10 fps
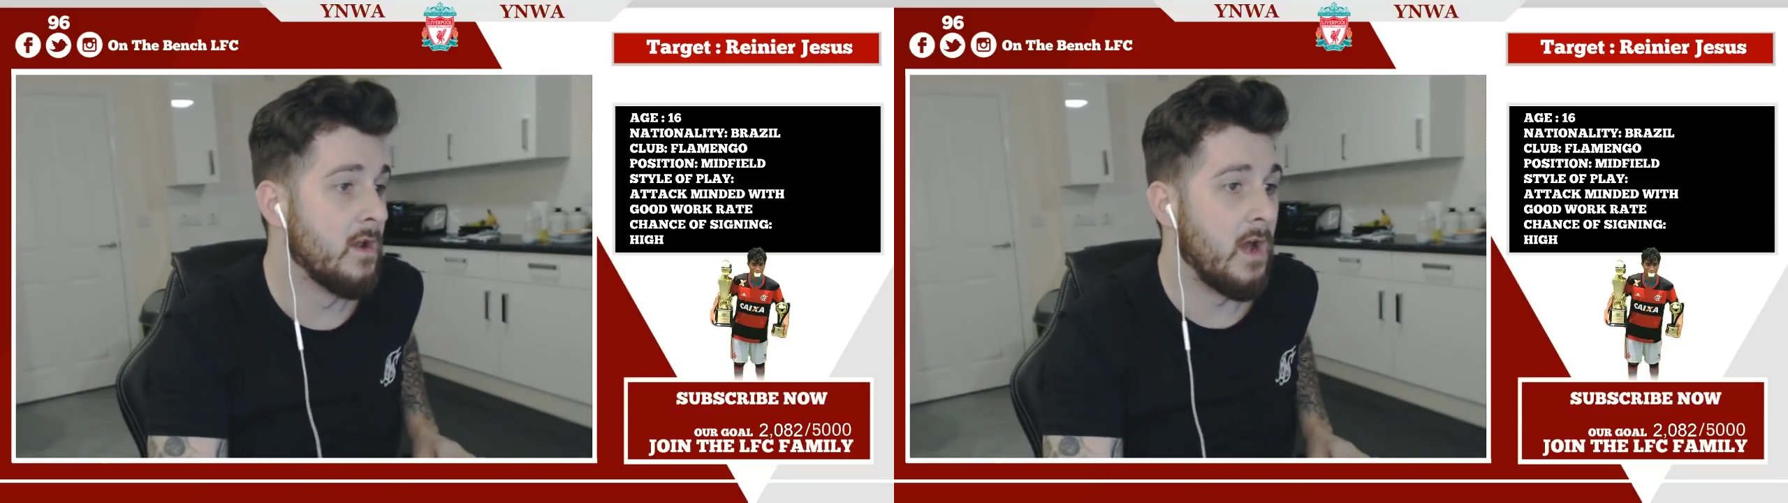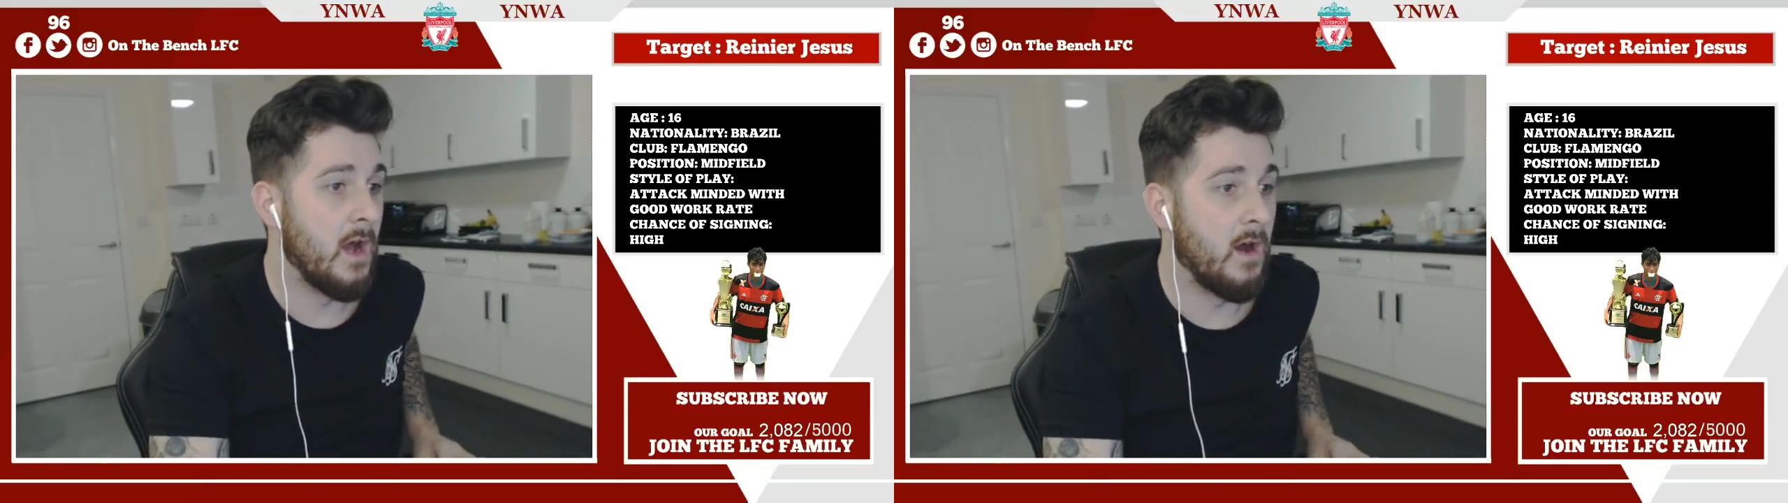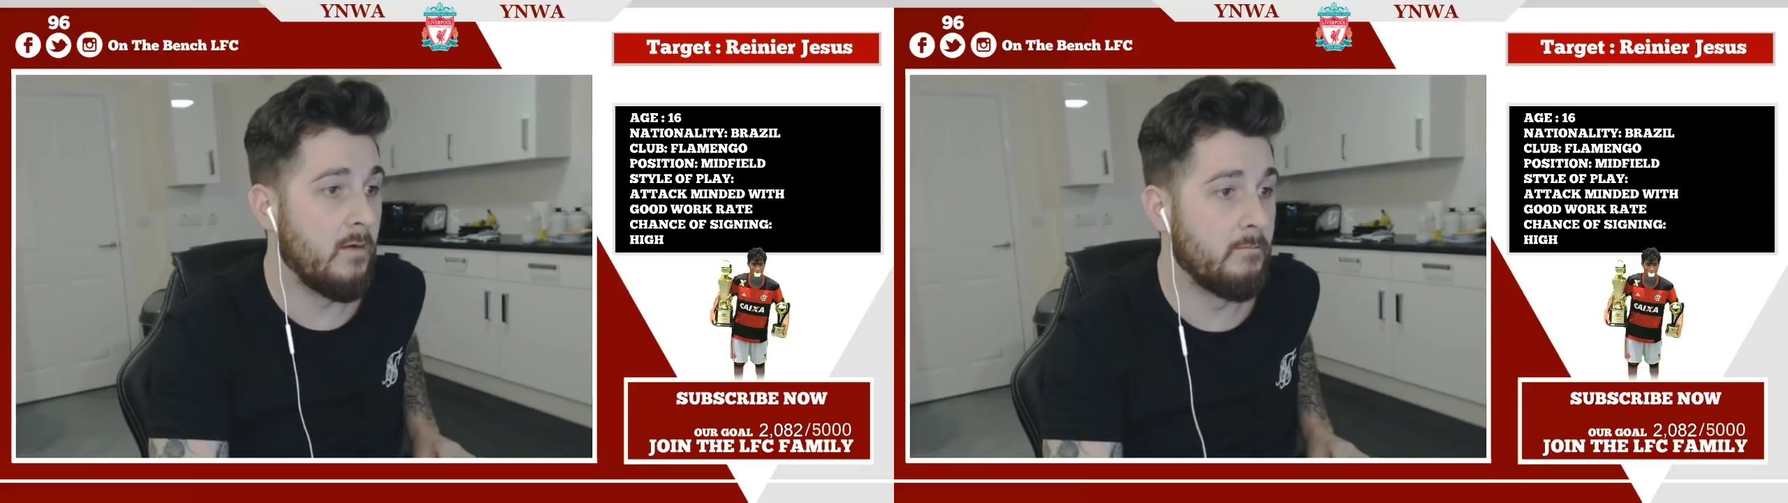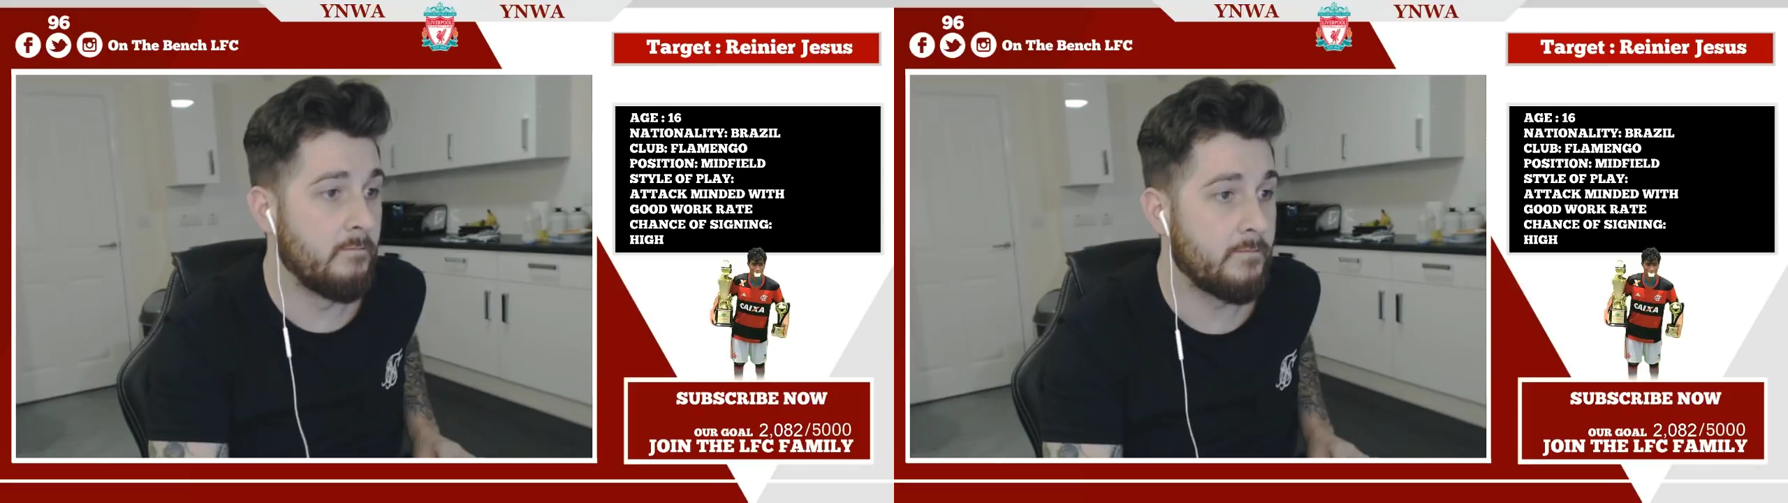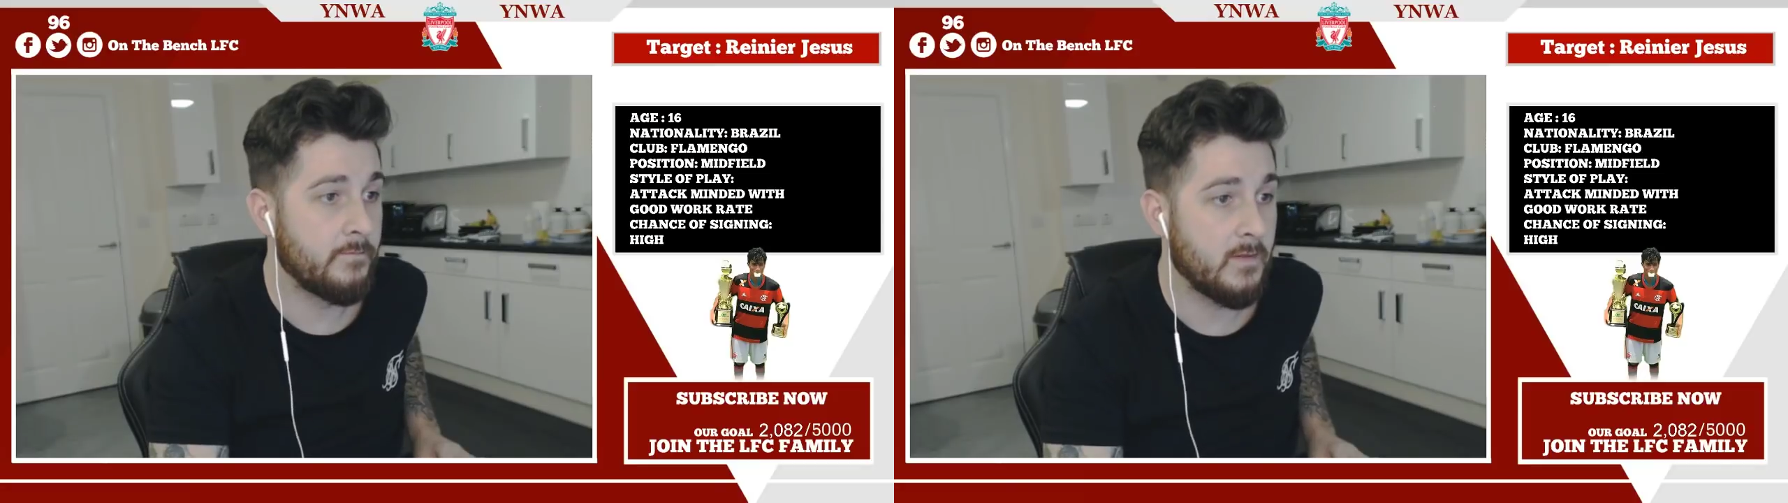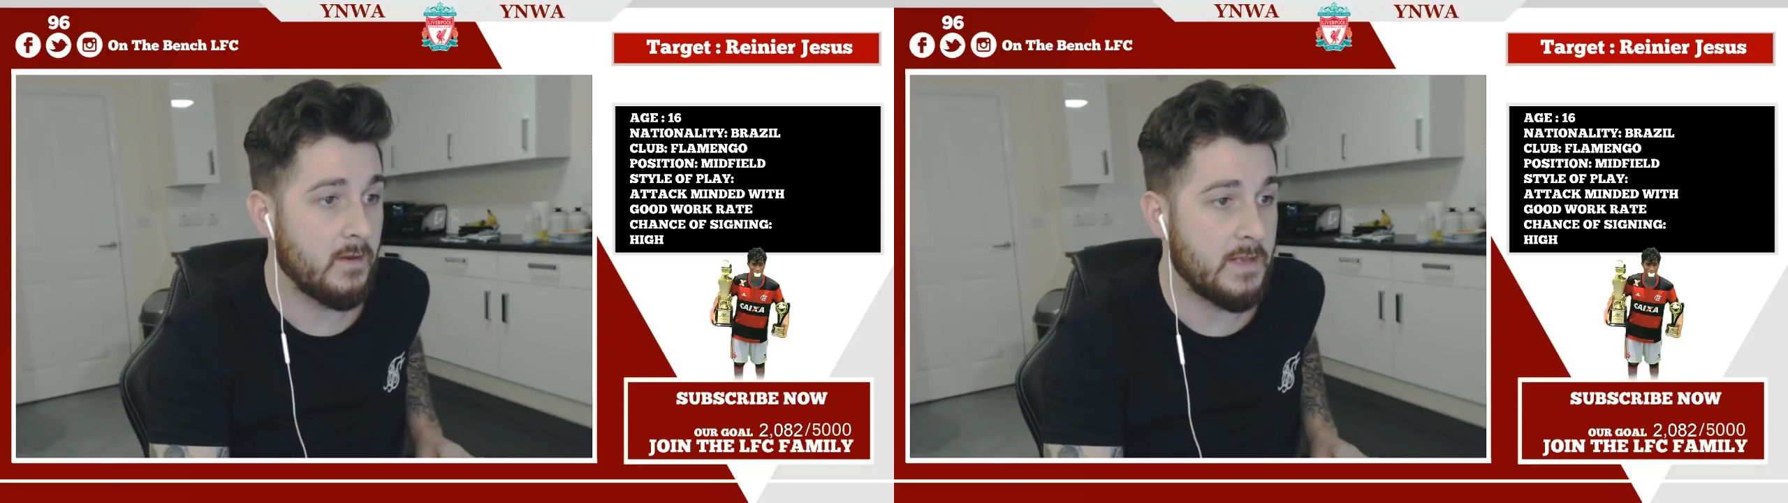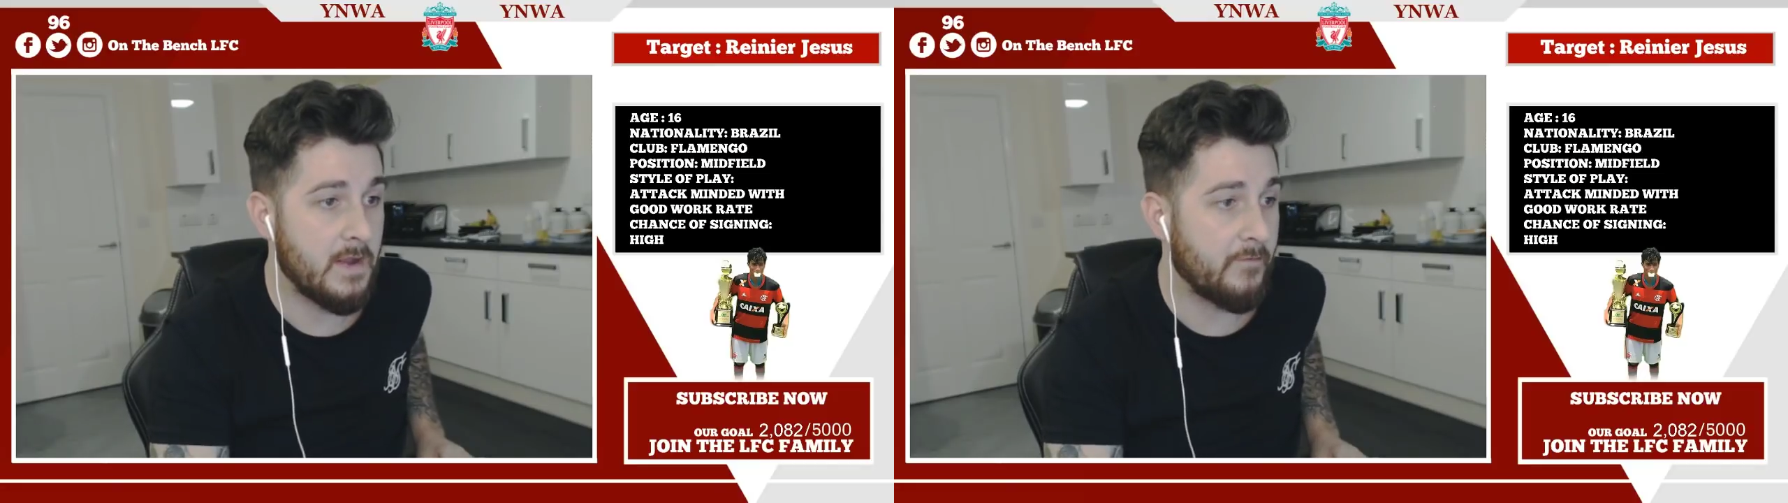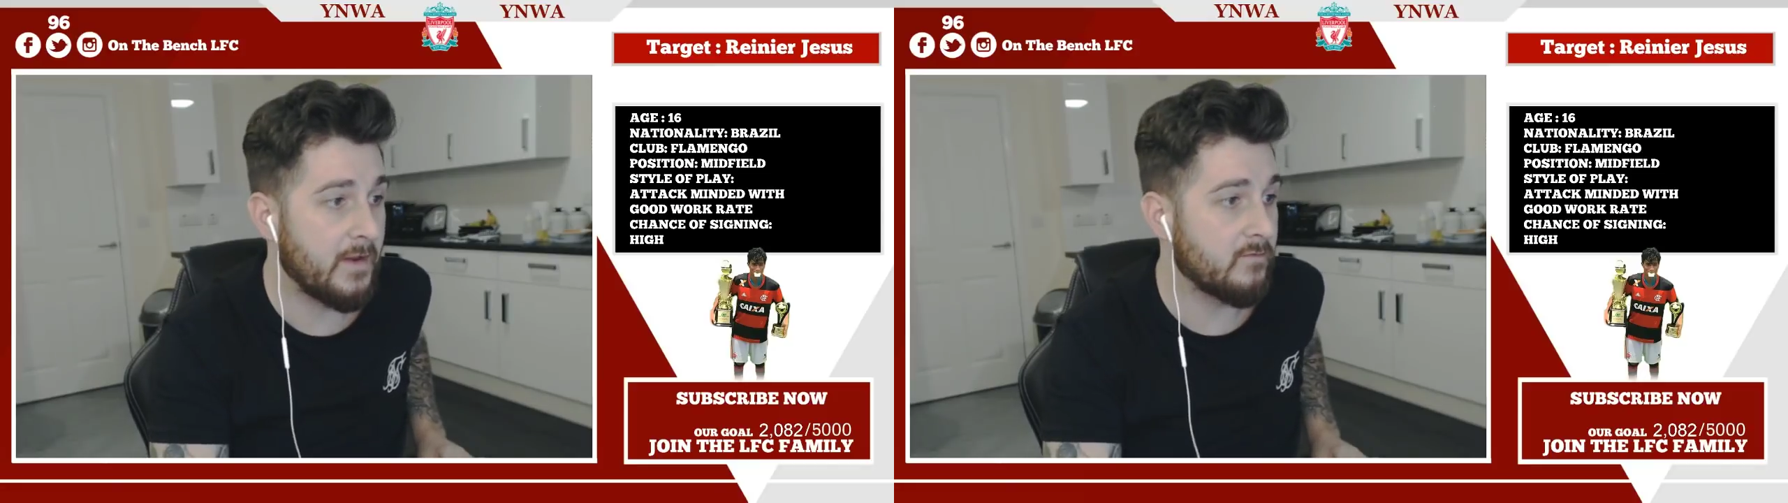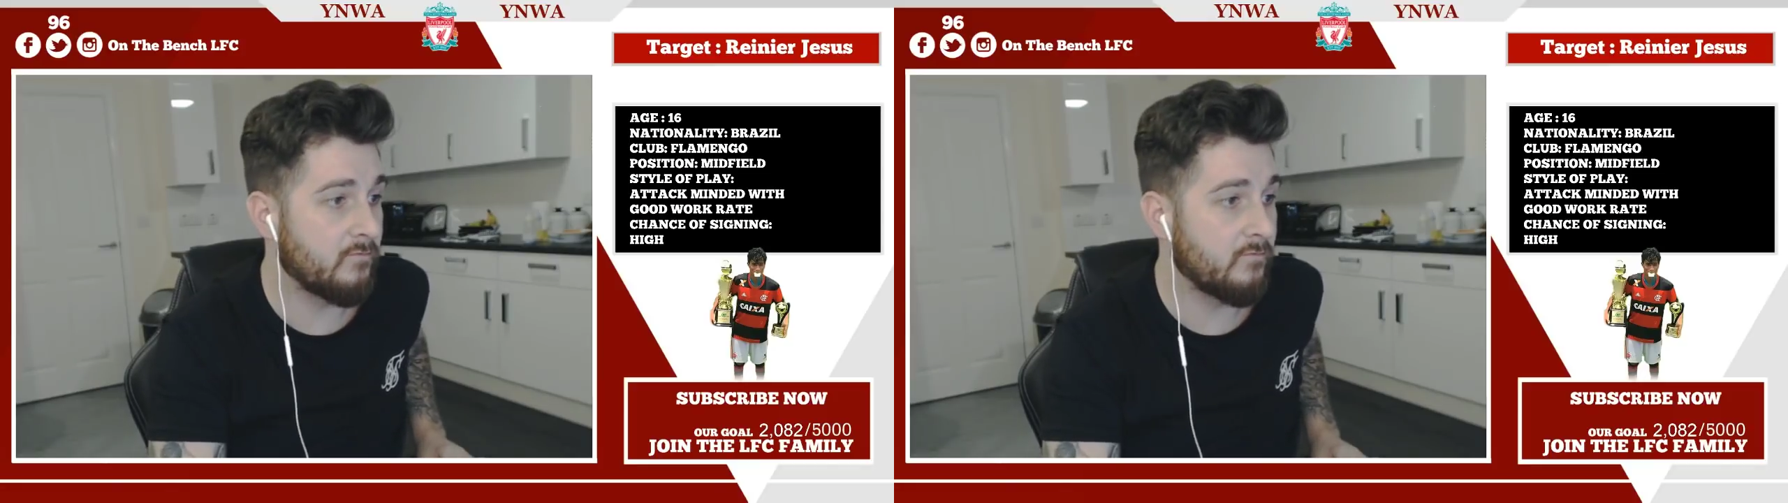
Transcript: um, nothing